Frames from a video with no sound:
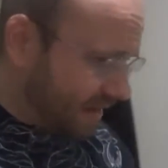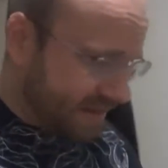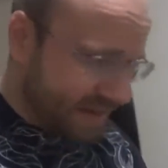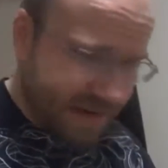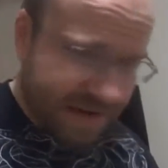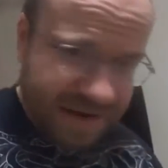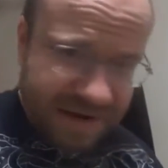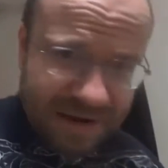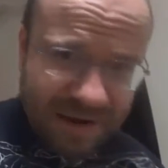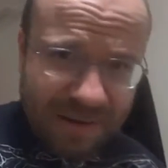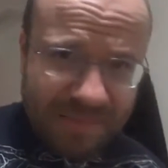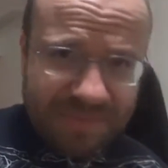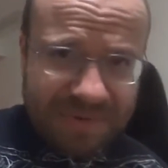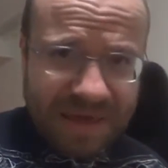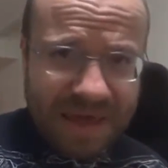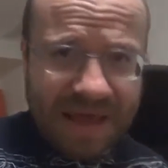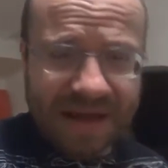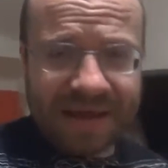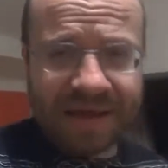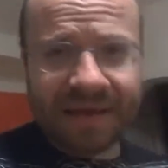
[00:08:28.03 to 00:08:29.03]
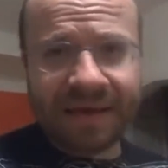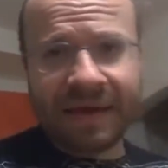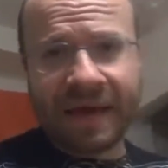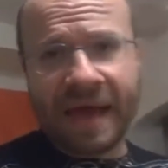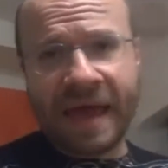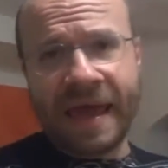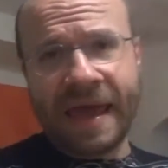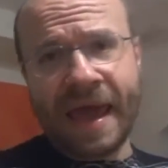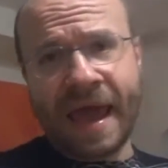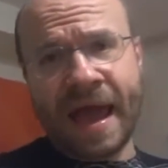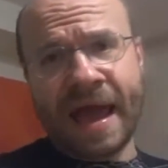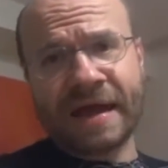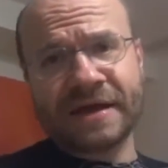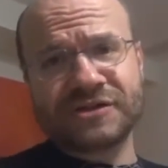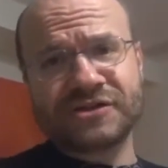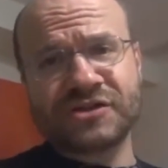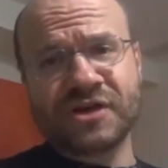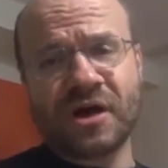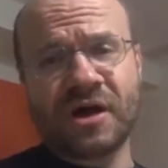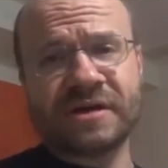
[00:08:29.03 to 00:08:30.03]
did end up getting a
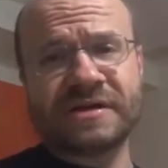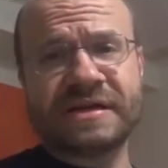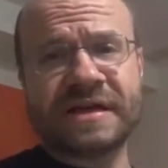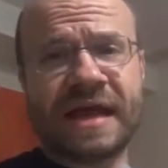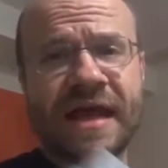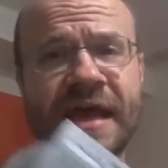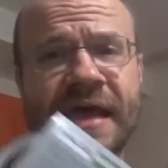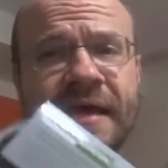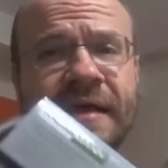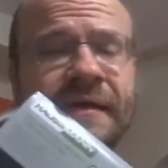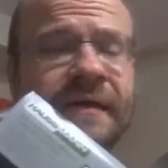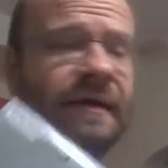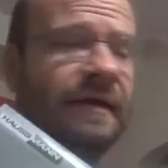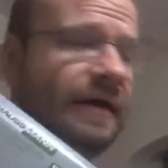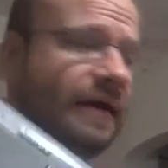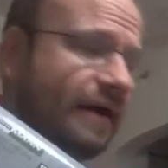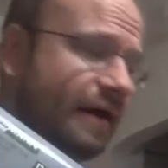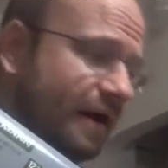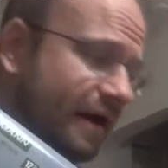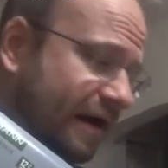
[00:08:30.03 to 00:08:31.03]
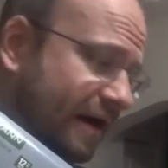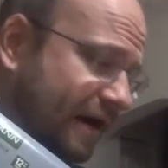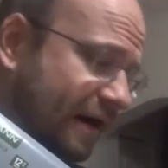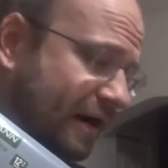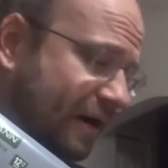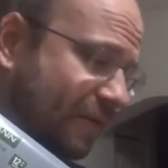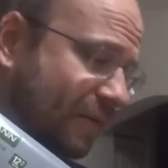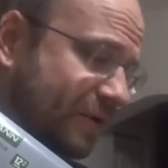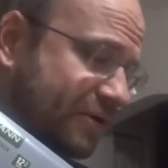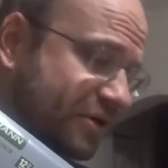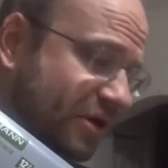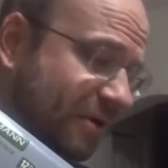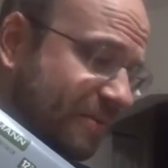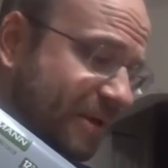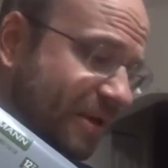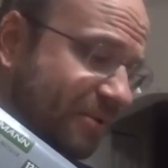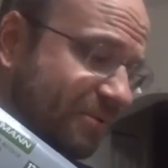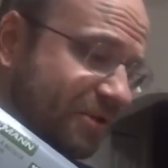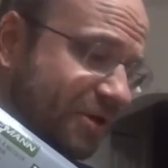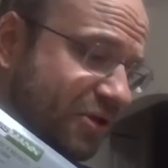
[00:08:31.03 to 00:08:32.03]
hacksaw today, which I'll
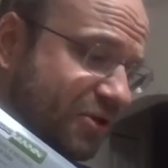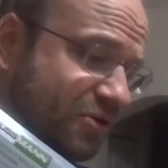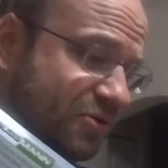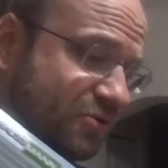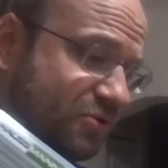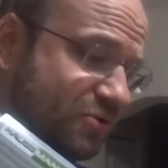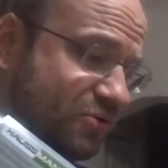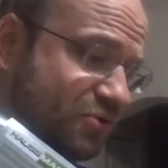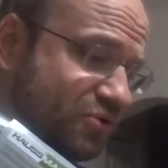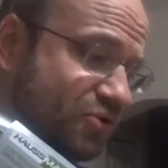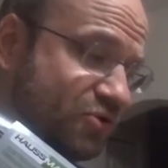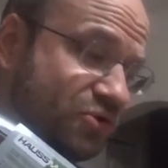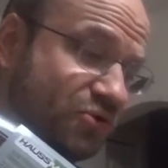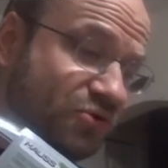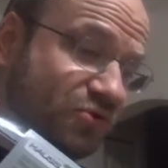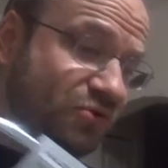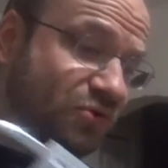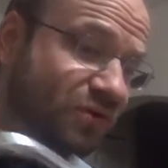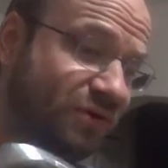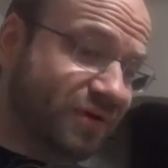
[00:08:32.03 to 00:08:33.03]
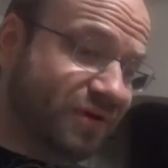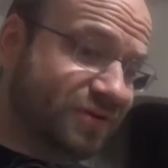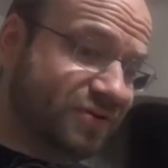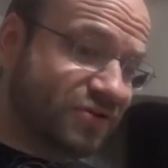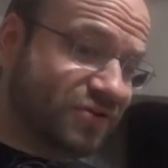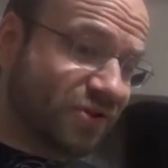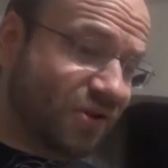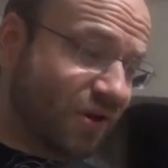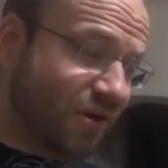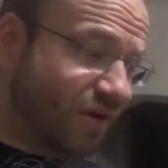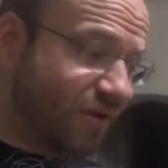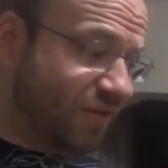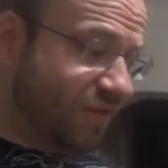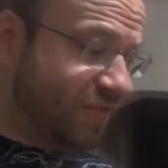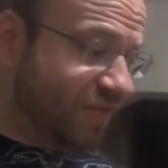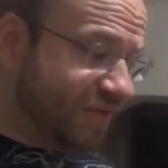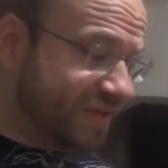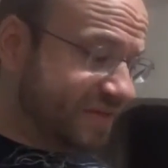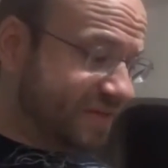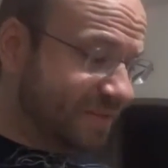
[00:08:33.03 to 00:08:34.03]
be able to use to saw
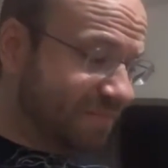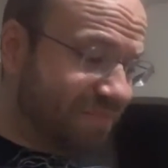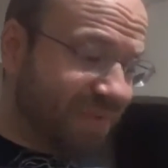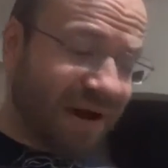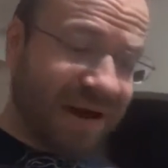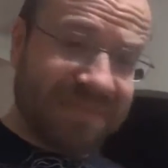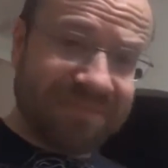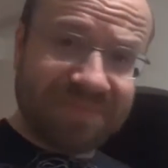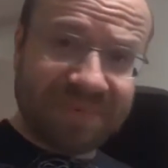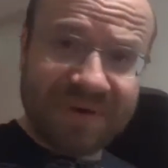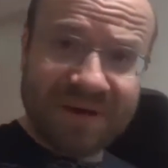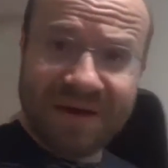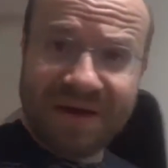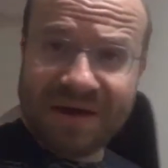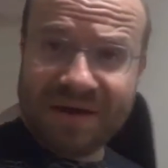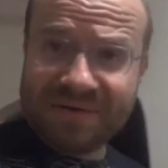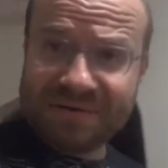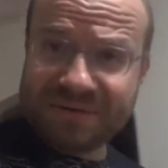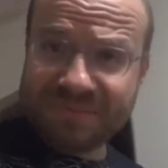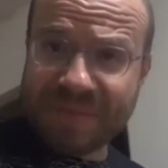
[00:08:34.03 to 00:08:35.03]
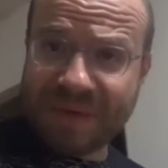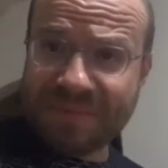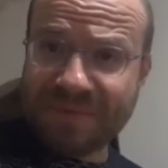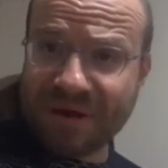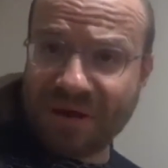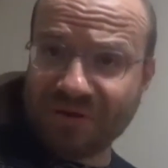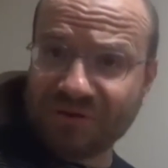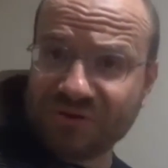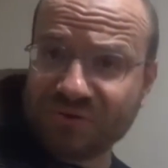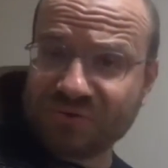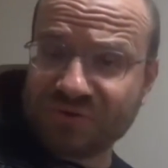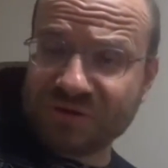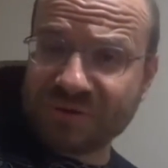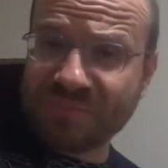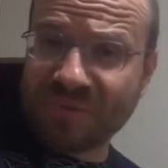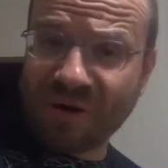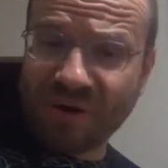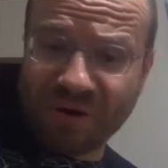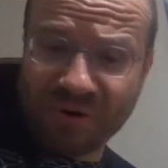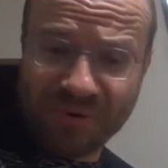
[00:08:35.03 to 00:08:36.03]
this pipe, which maybe I'll do
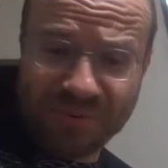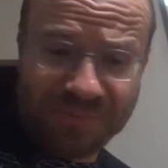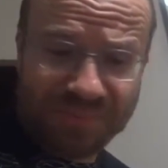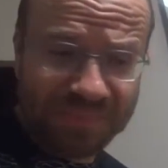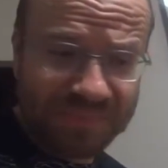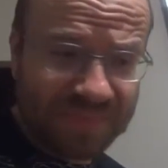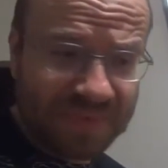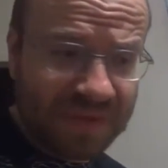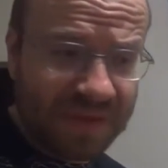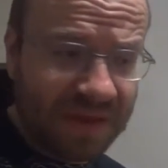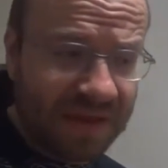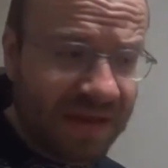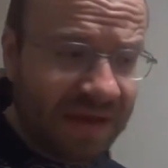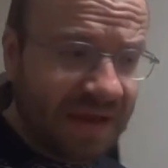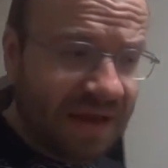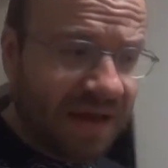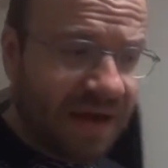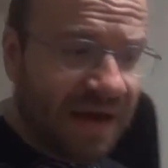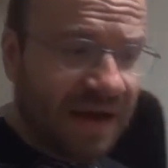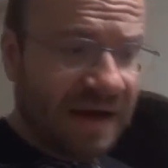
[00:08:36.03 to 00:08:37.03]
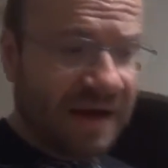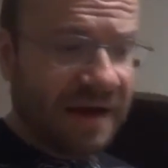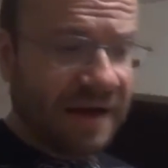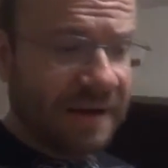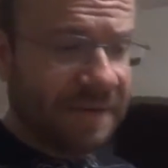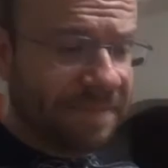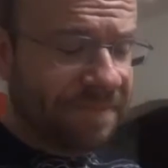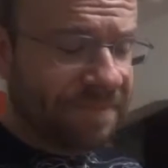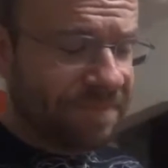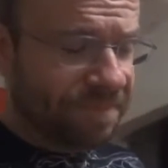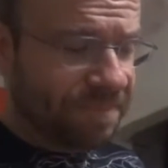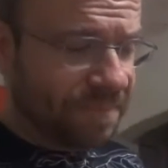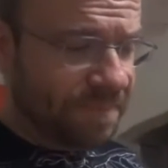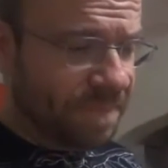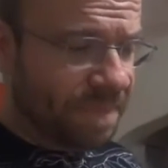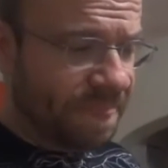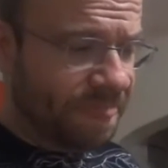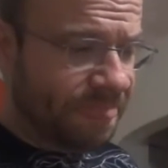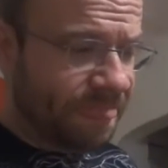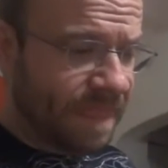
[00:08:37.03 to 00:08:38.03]
tomorrow. I'm
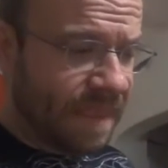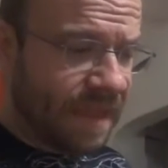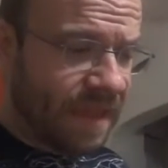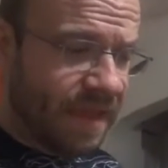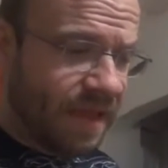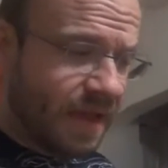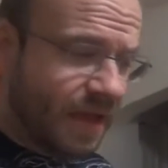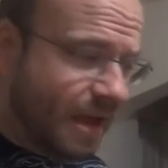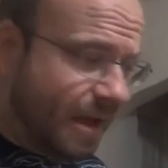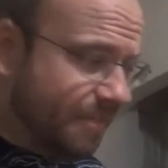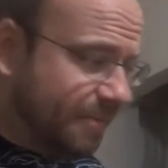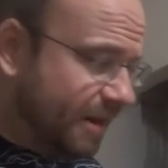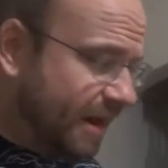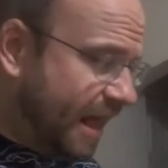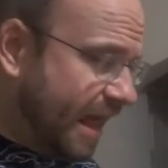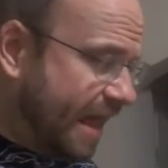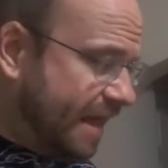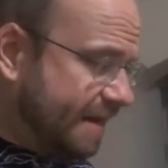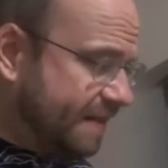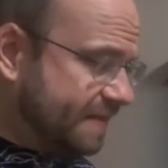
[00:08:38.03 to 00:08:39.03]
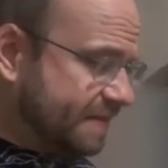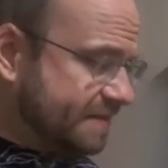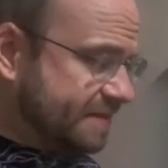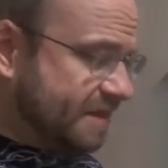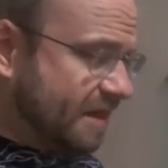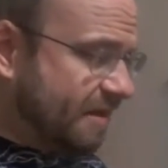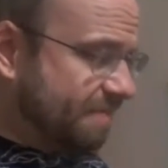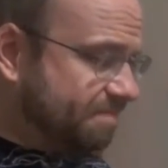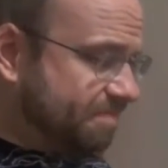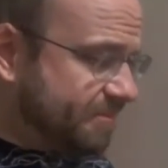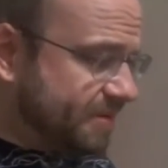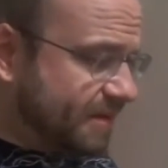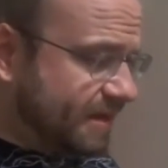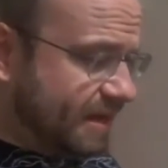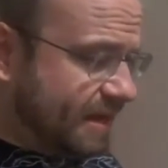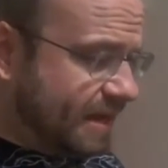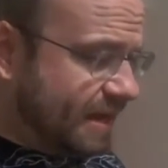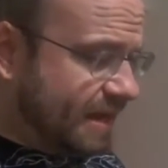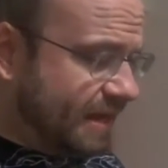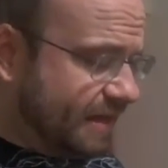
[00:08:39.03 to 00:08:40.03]
going to edit this up
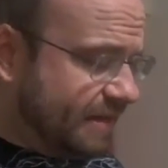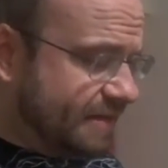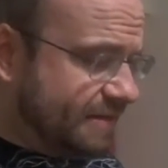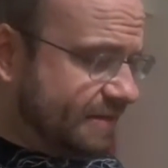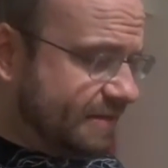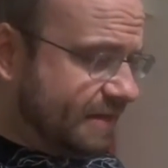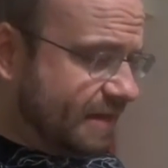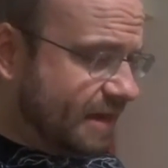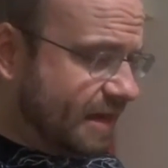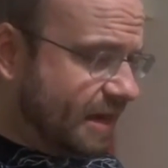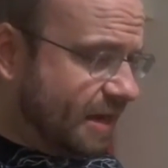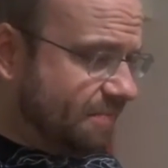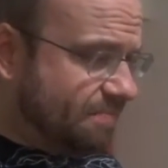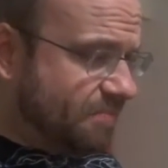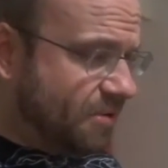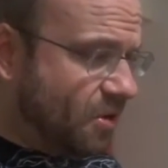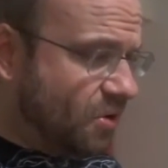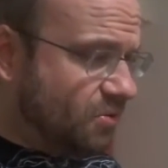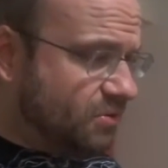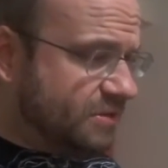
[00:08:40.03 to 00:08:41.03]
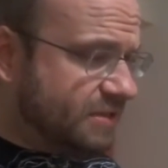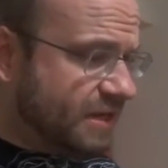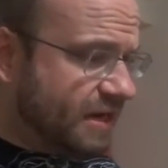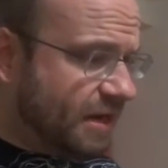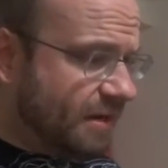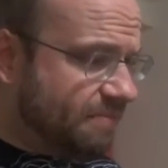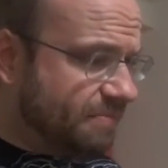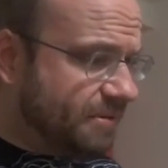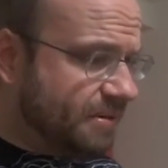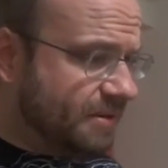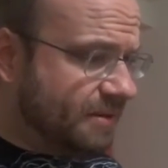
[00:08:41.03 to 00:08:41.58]
and post it up.